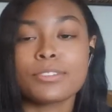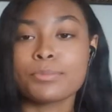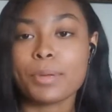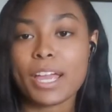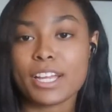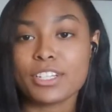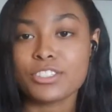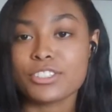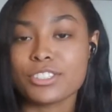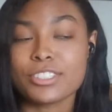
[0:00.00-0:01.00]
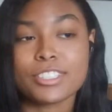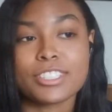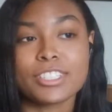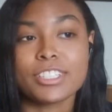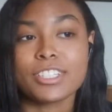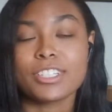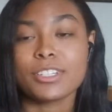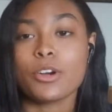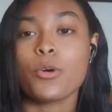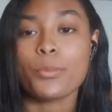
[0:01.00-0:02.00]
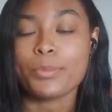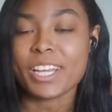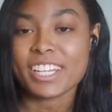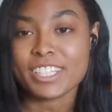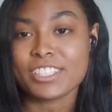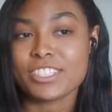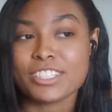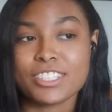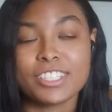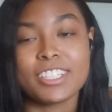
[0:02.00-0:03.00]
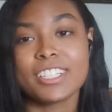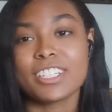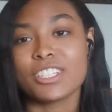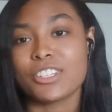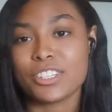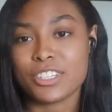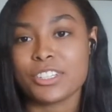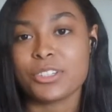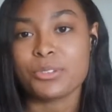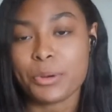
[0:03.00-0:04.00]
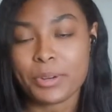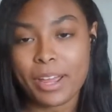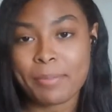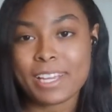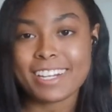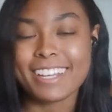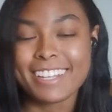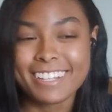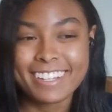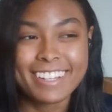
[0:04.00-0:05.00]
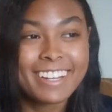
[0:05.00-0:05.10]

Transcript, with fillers: page, homepage, you know what I mean.